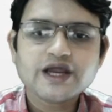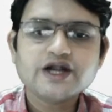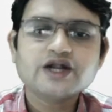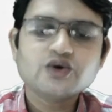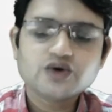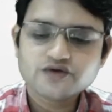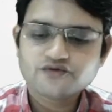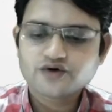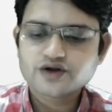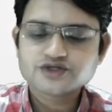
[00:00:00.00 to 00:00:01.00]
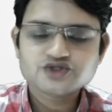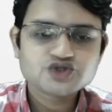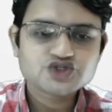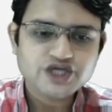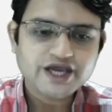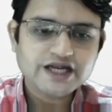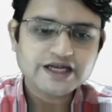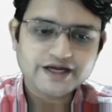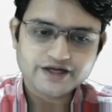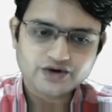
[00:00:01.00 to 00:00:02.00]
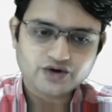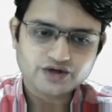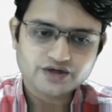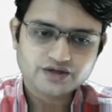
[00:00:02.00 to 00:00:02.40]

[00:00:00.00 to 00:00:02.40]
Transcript: intuitive for us to check later on.